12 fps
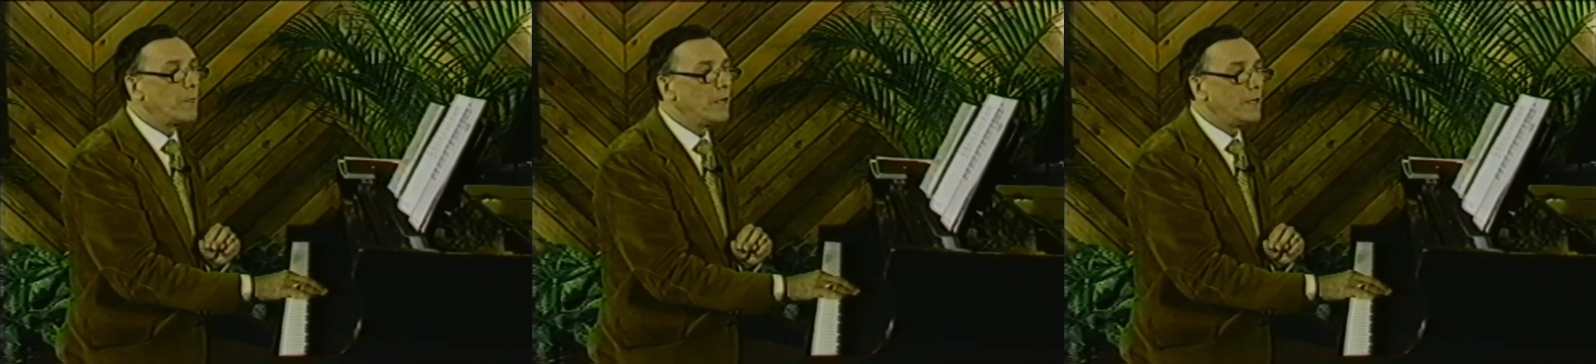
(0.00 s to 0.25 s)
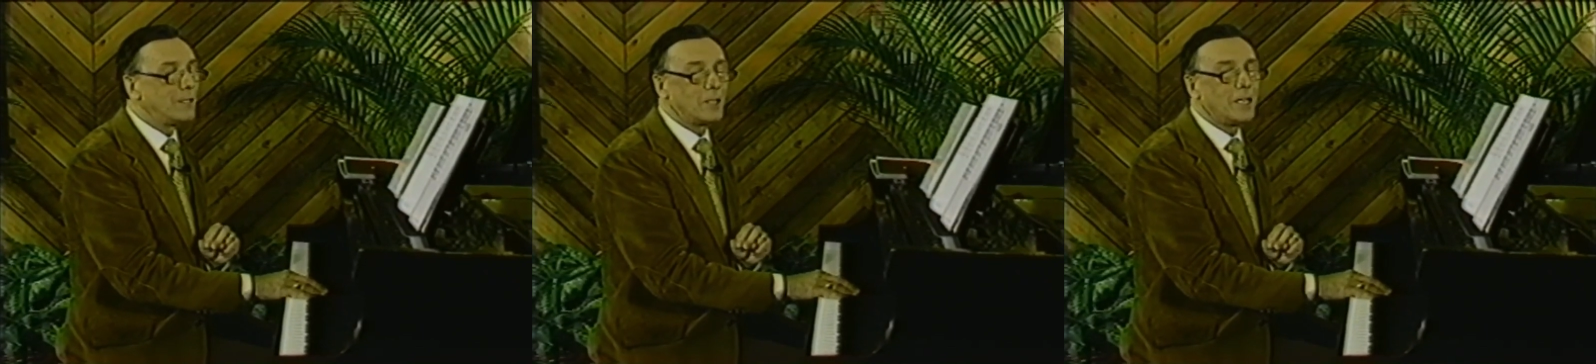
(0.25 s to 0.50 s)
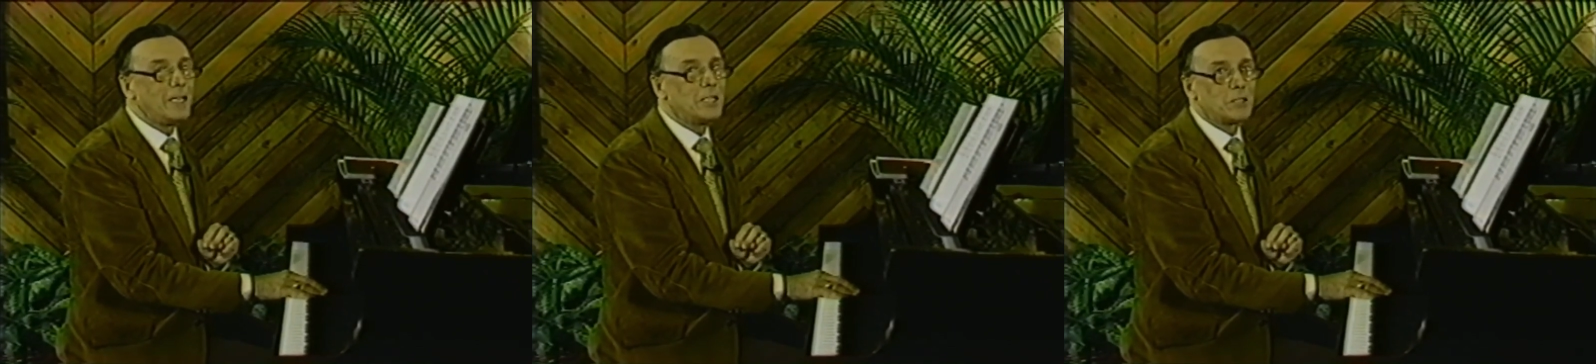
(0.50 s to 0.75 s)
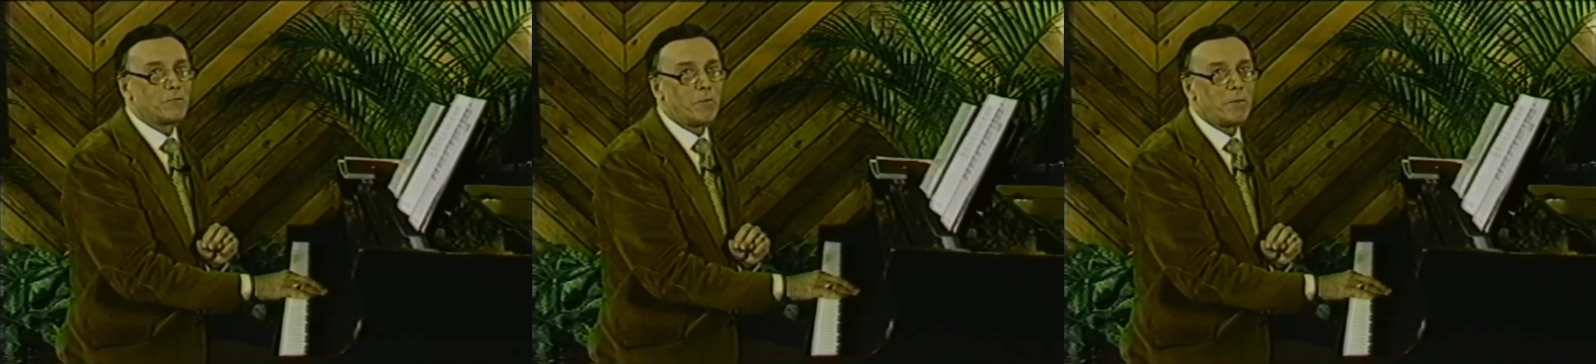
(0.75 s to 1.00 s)
It's easier
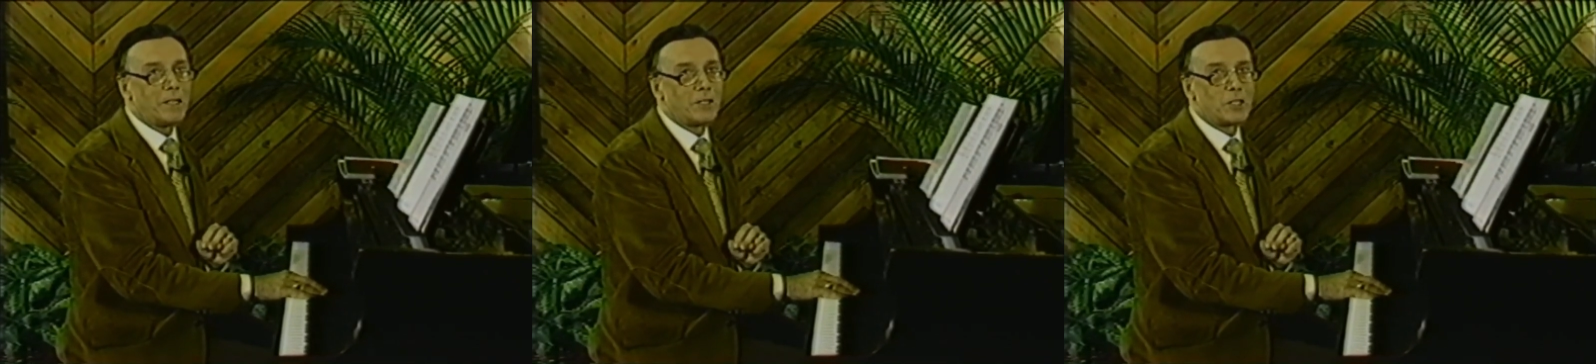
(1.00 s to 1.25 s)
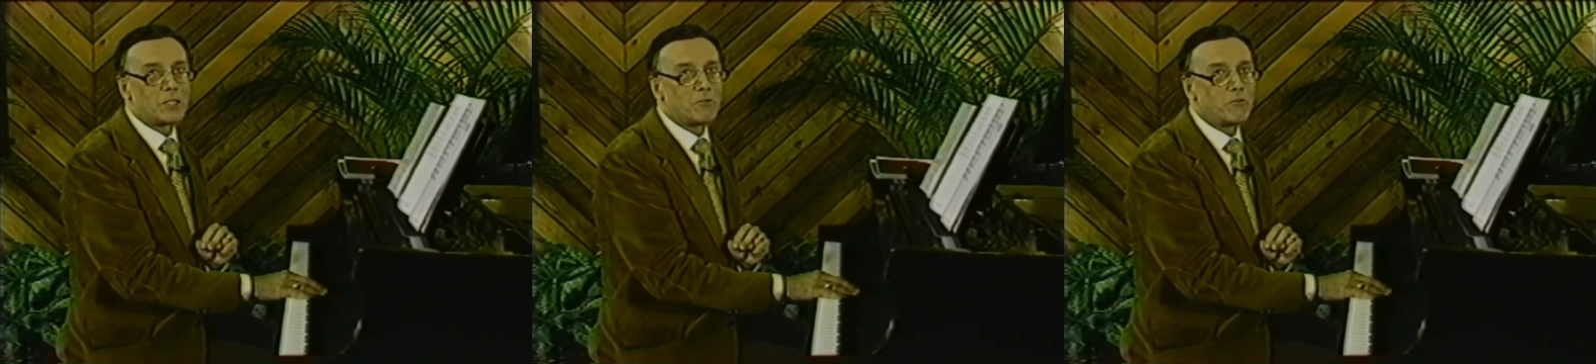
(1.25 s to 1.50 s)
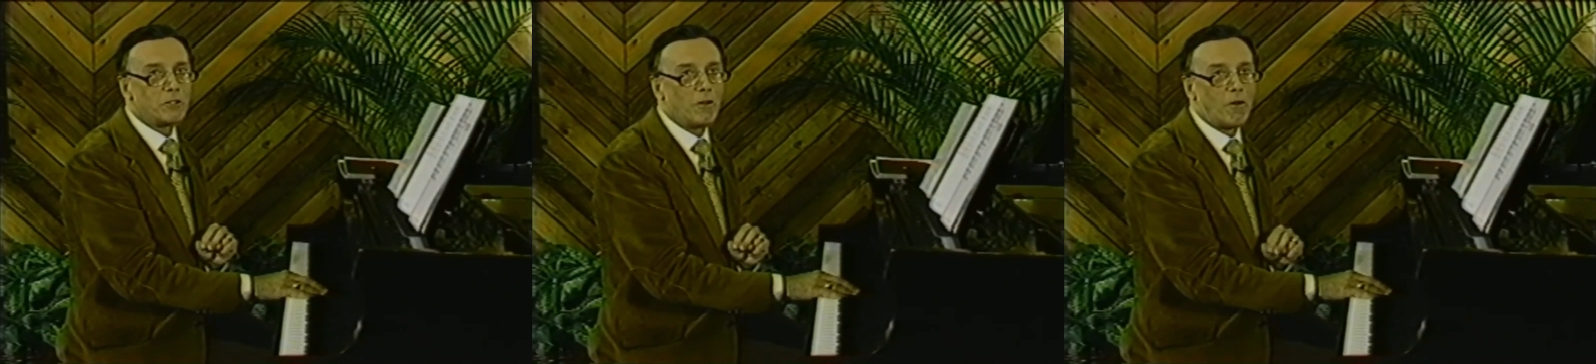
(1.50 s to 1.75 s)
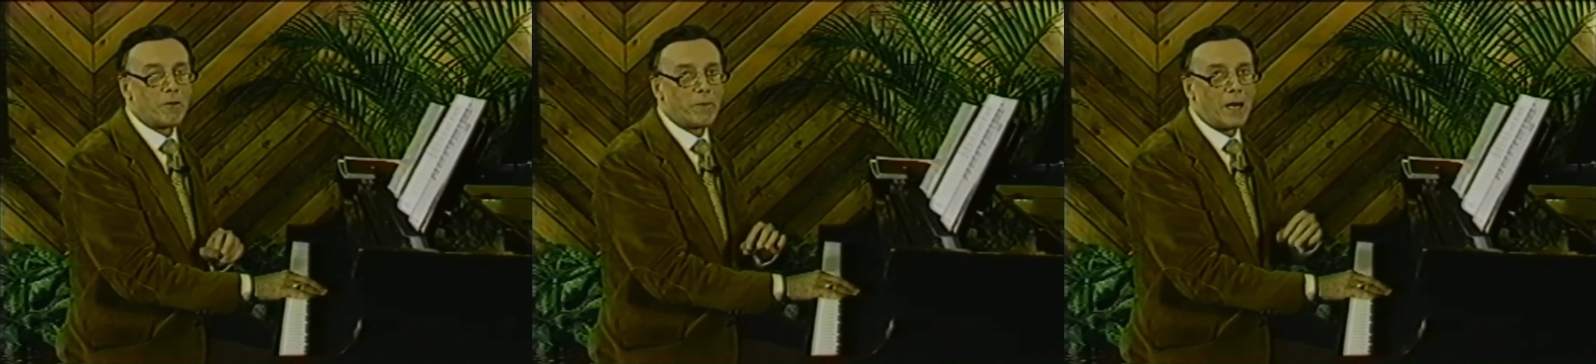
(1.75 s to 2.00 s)
for me to just go
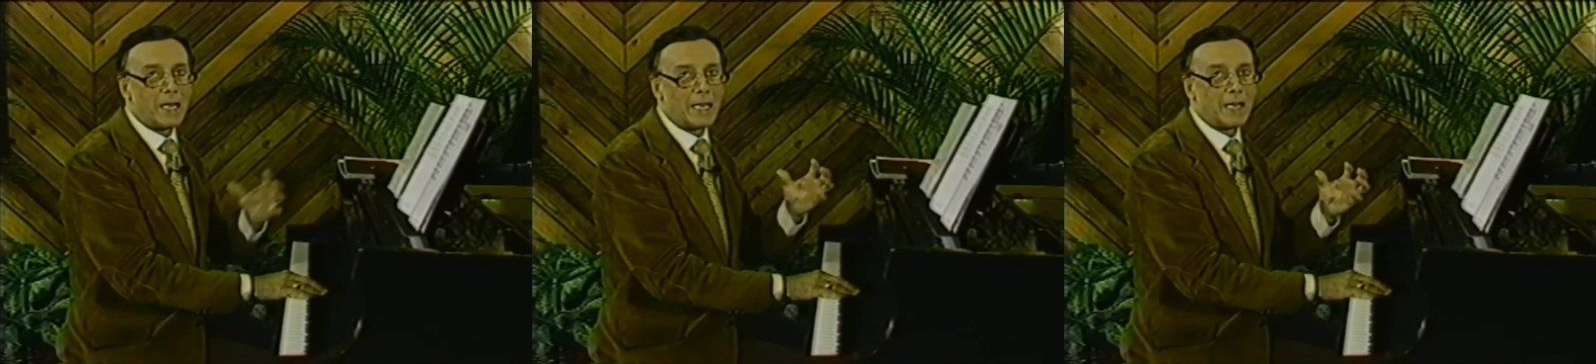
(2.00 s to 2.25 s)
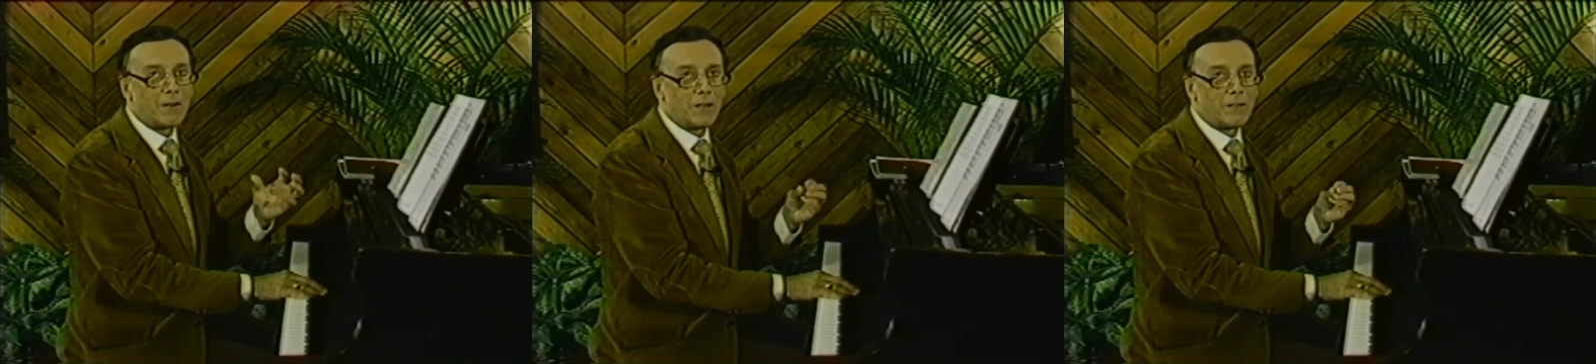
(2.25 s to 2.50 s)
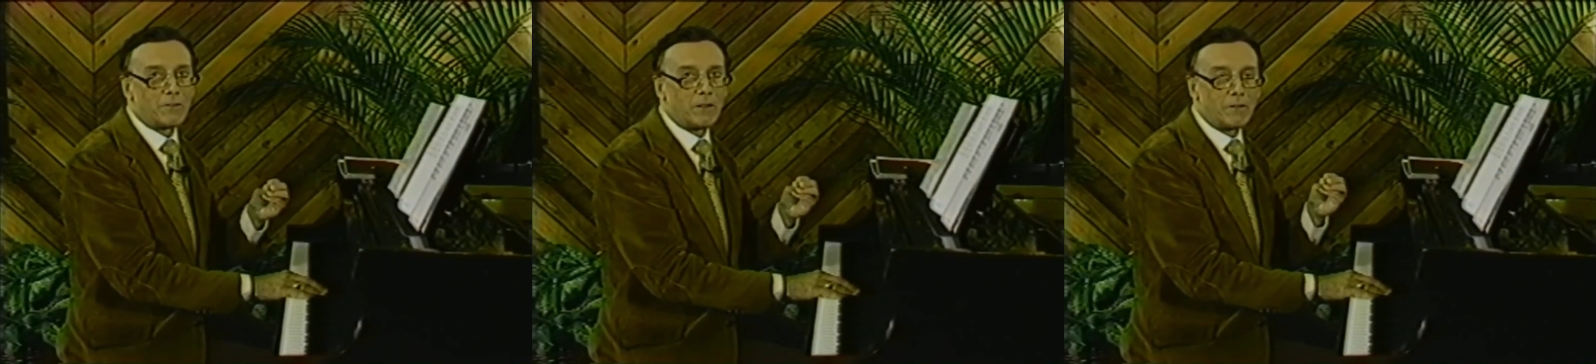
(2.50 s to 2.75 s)
it by ear and